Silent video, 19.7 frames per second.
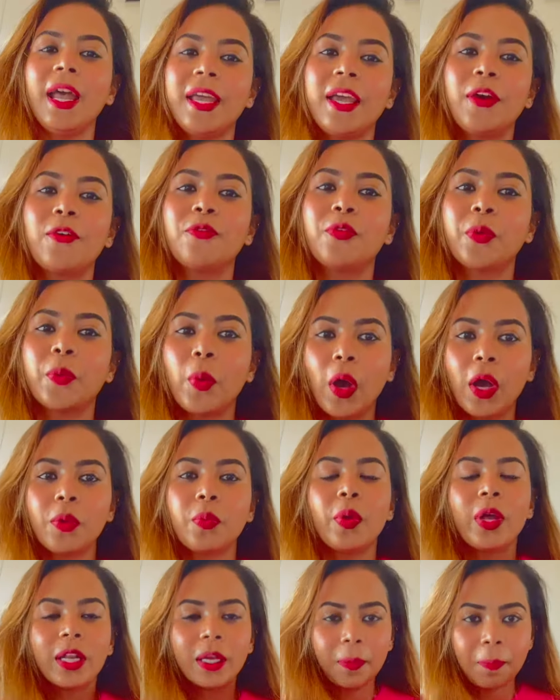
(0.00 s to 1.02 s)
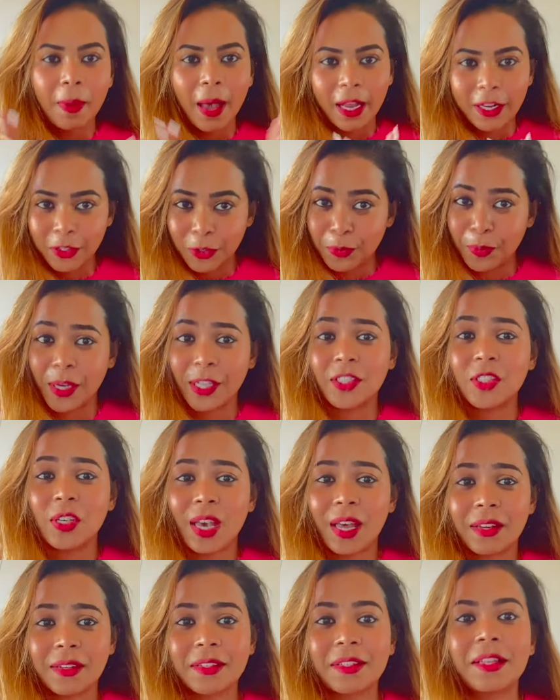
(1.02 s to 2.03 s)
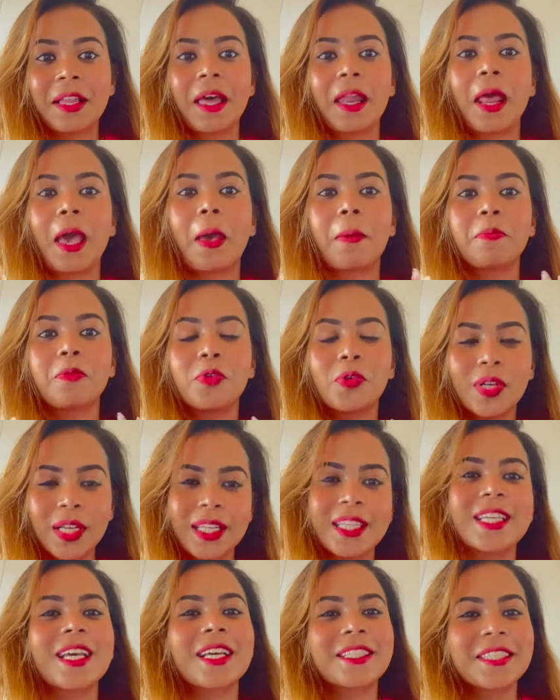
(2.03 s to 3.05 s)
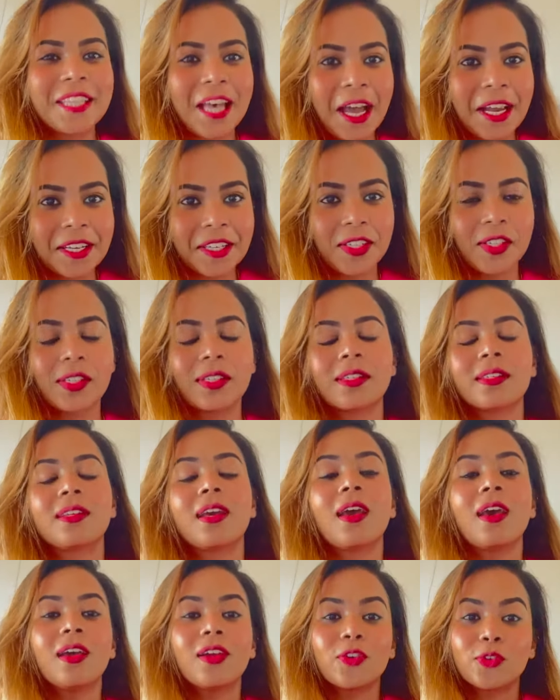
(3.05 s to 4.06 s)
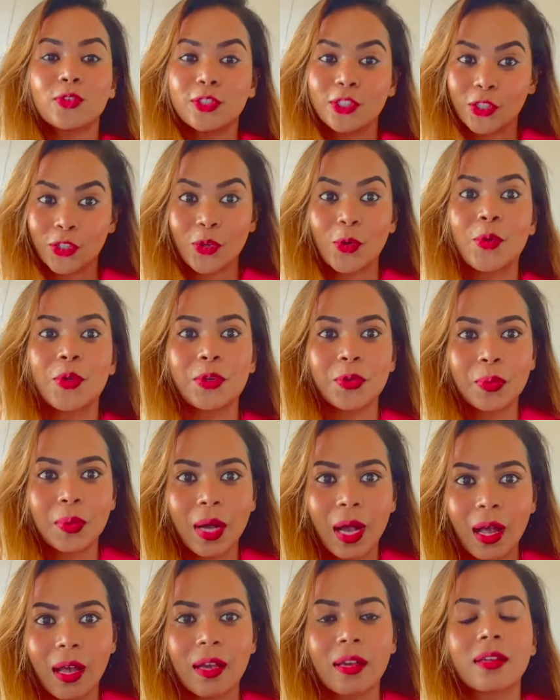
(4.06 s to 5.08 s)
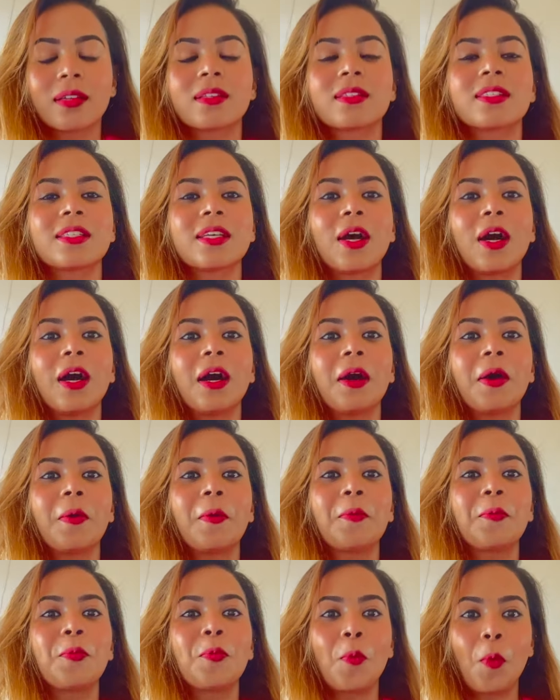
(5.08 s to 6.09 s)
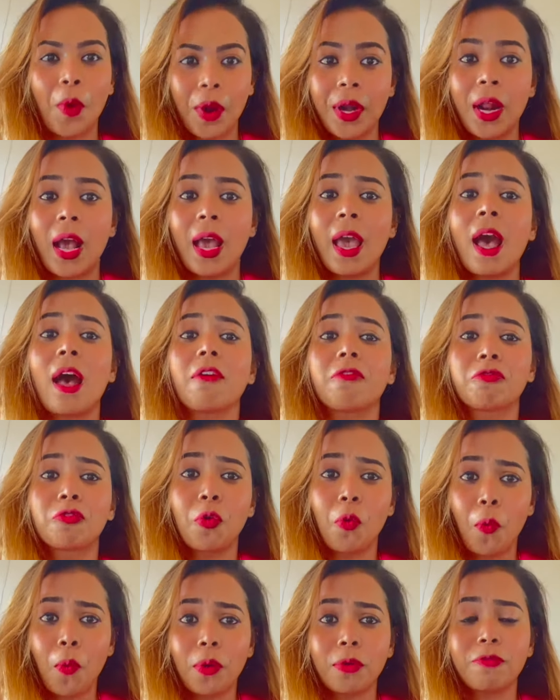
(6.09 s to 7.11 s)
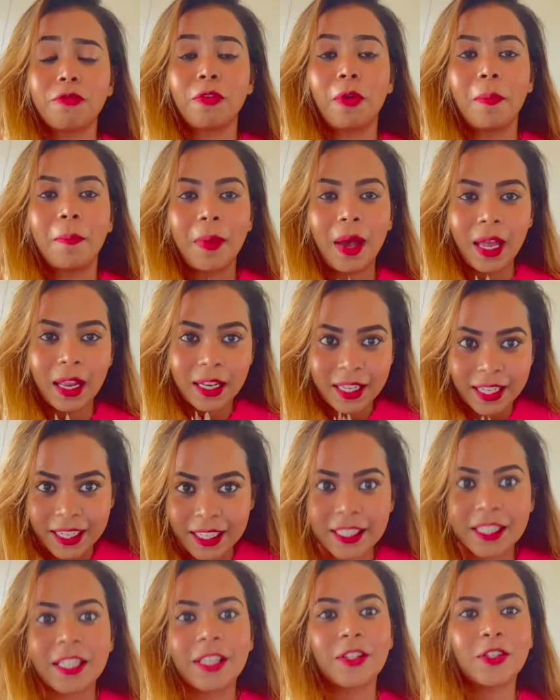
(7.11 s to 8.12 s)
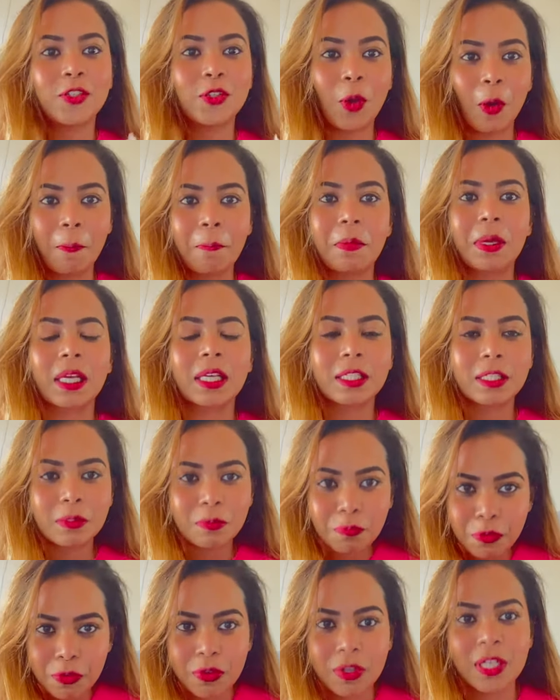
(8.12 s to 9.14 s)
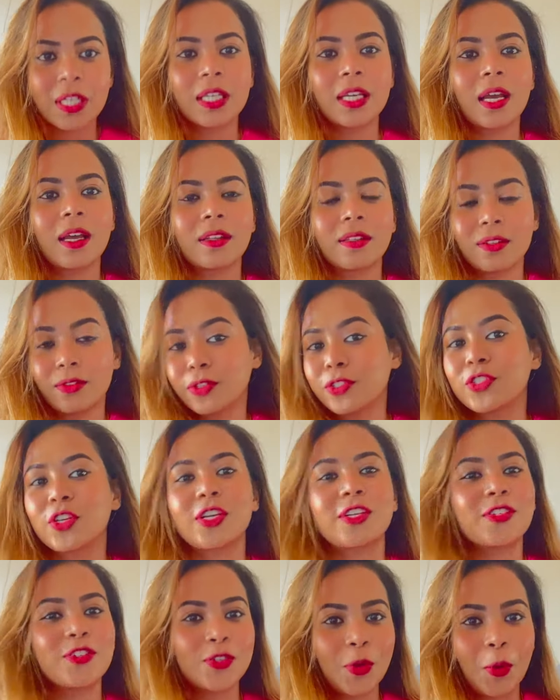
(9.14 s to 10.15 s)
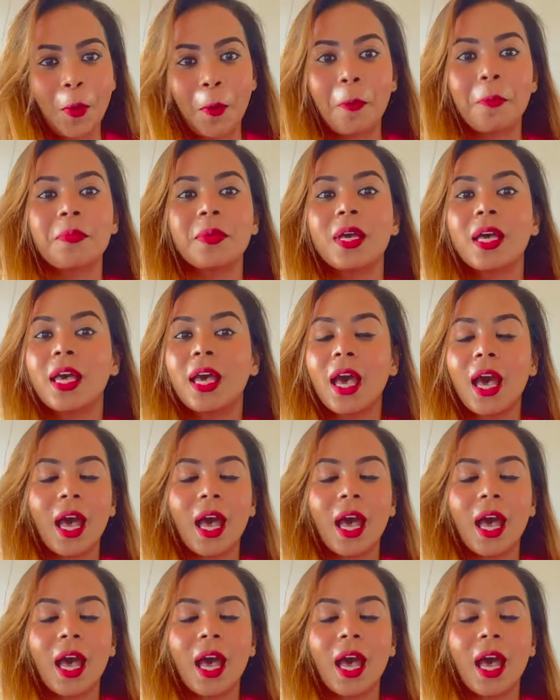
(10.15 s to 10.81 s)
Hi everyone, welcome back to my channel, and I'm really excited to show you guys what I have got from my latest shopping spree at the Reject Shop.